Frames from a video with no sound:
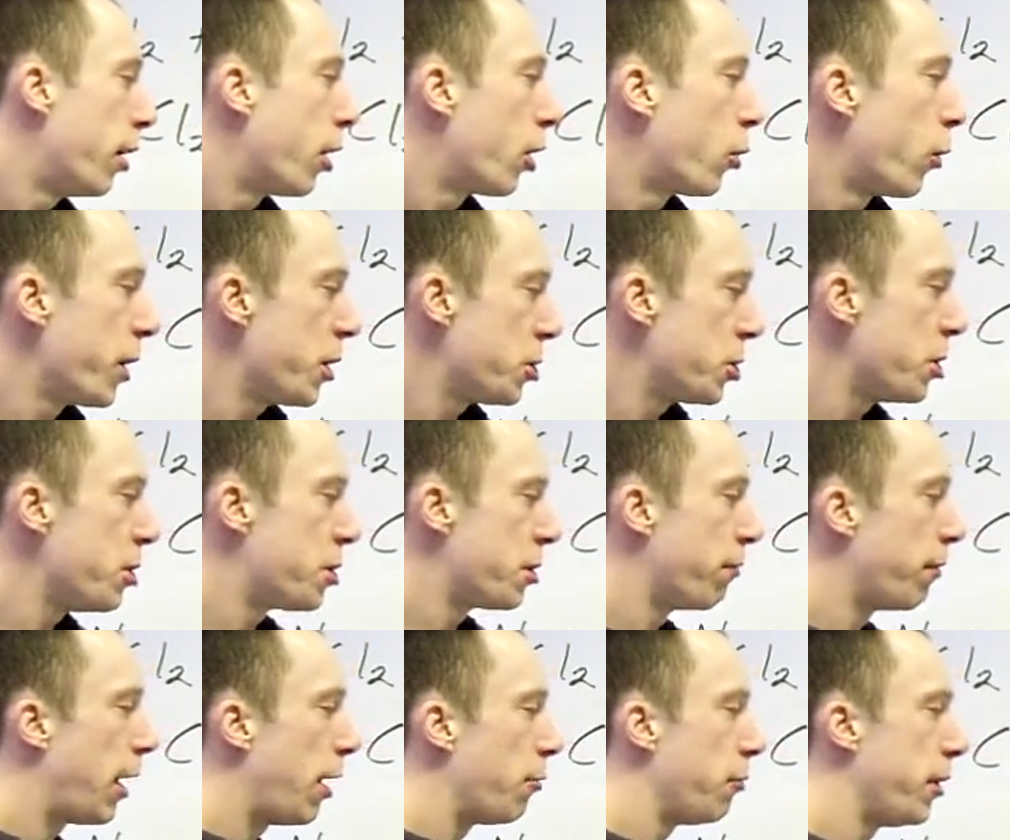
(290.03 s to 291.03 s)
Questions
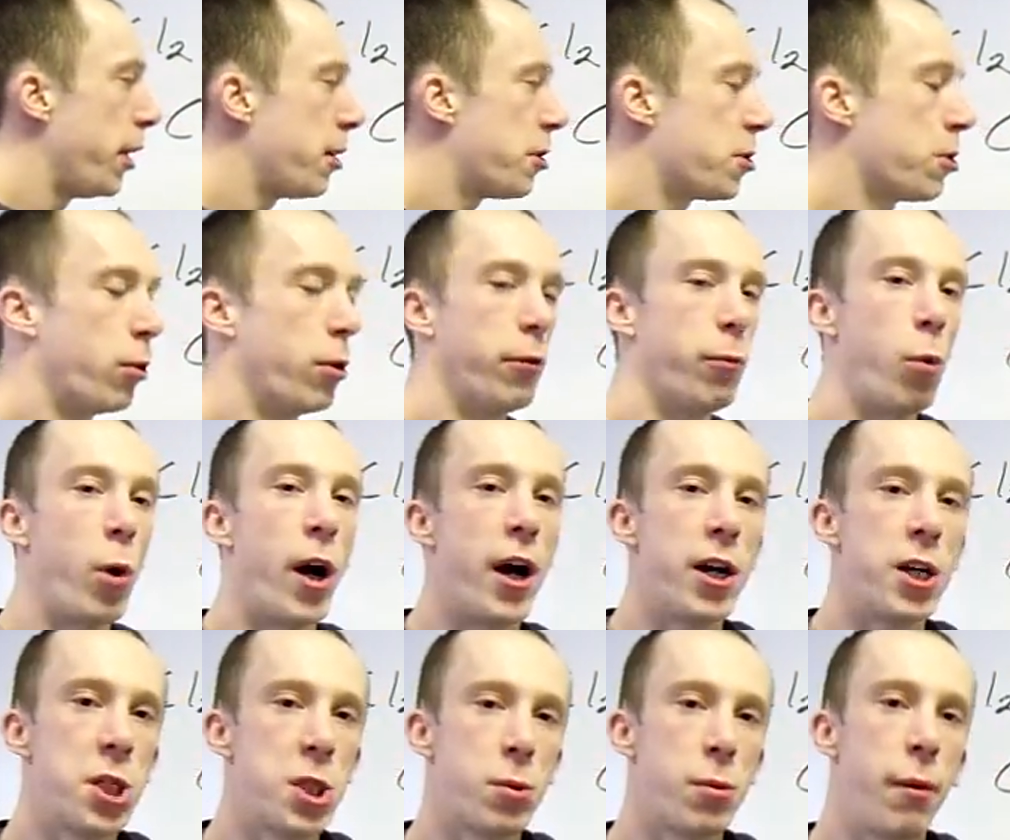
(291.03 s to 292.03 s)
around this, sort of why
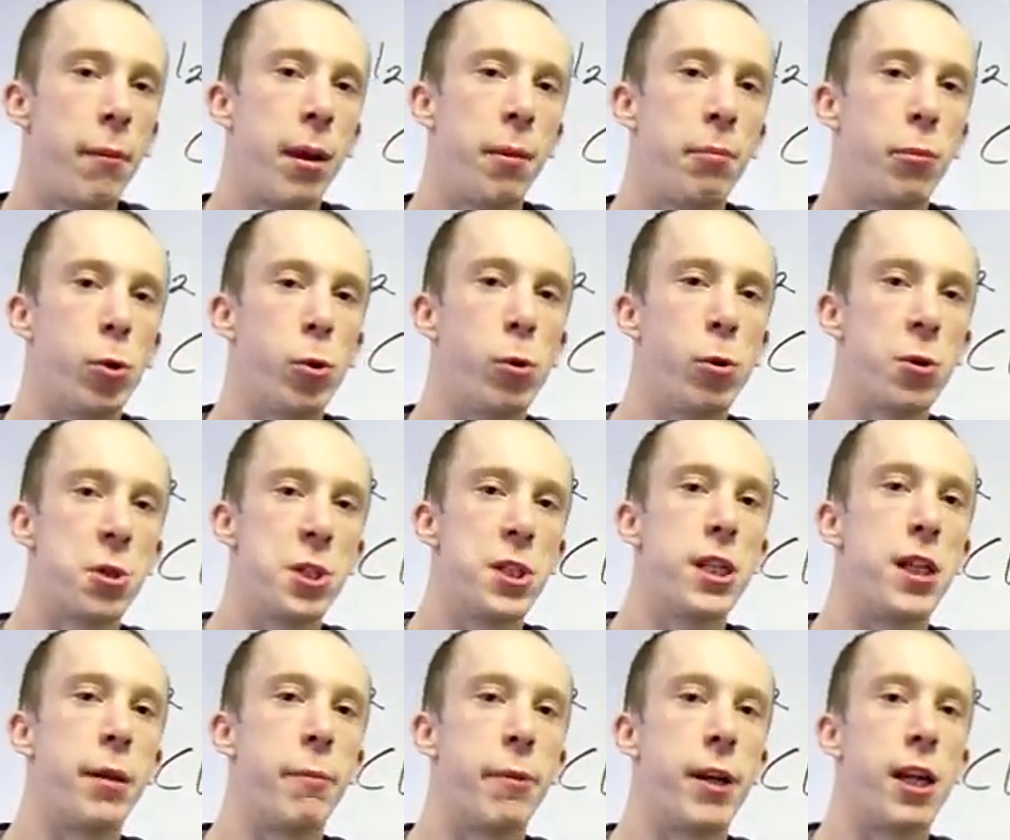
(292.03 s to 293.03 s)
swimming pools
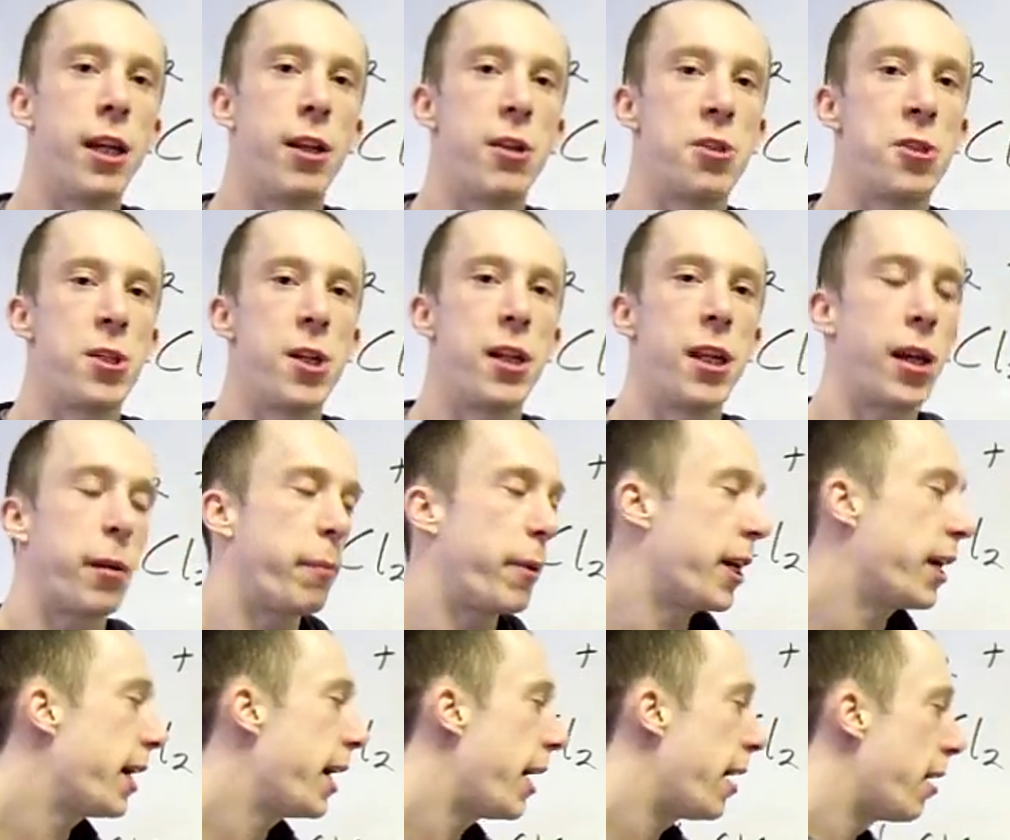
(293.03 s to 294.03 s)
need to be an acidic
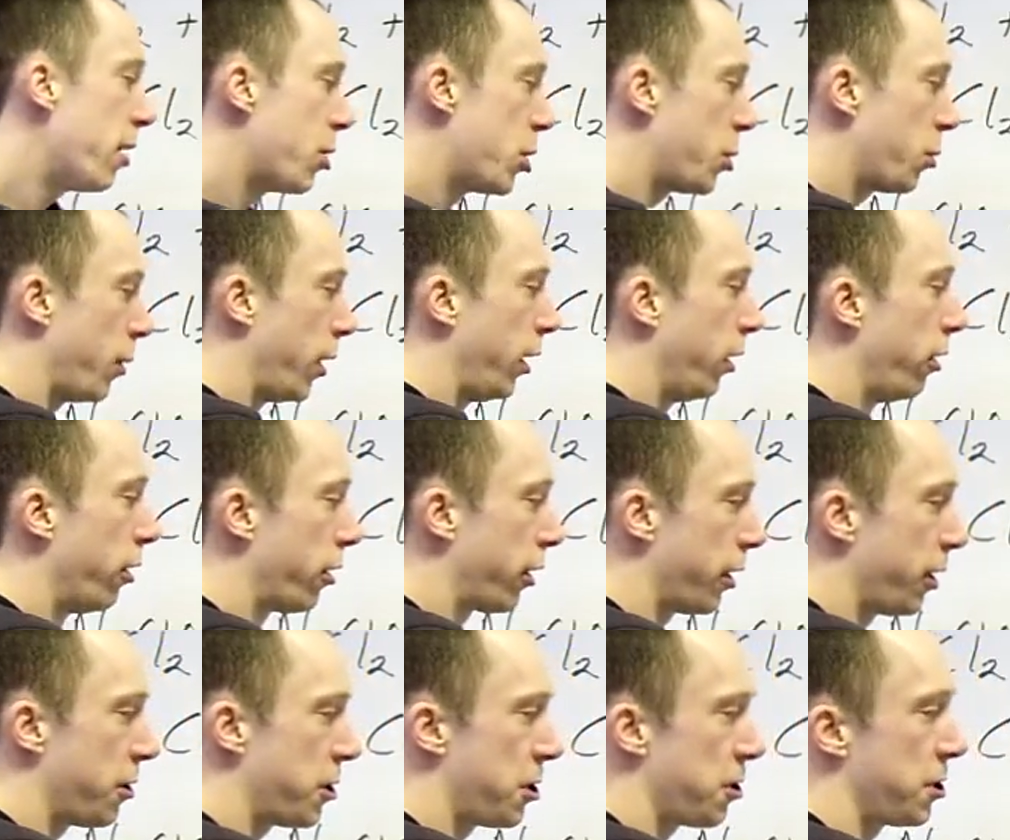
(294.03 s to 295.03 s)
pH? Well look,
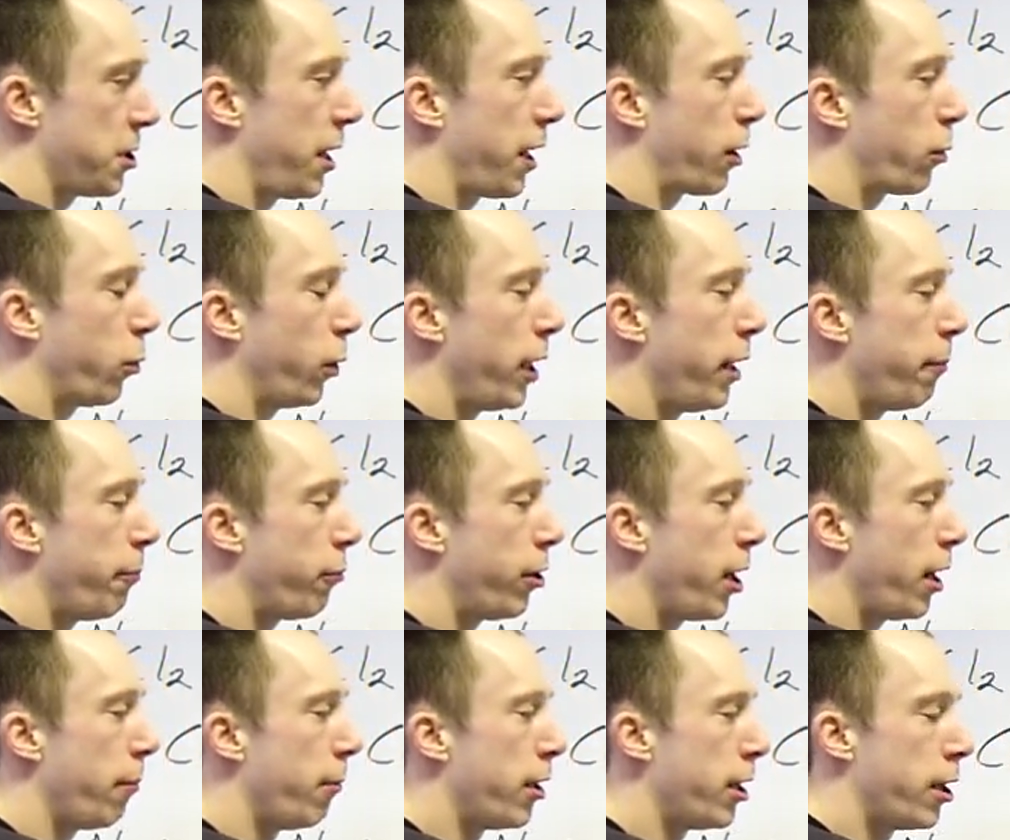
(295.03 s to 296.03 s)
this is an
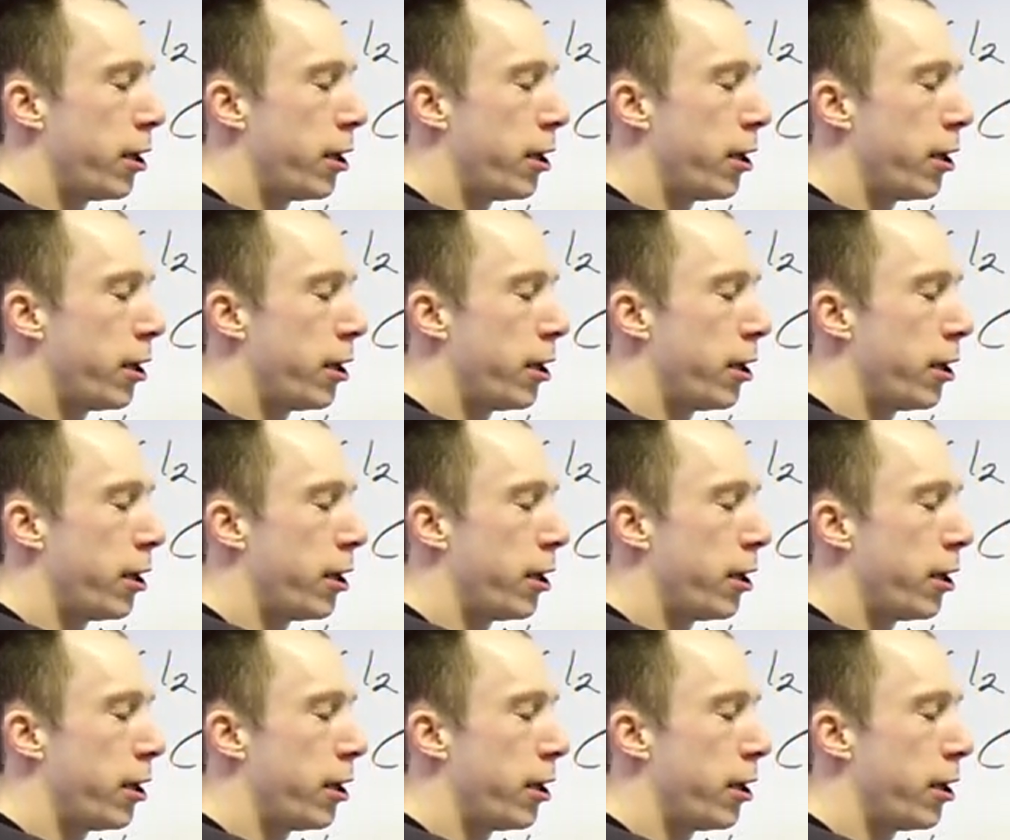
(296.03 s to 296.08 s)
equilibrium.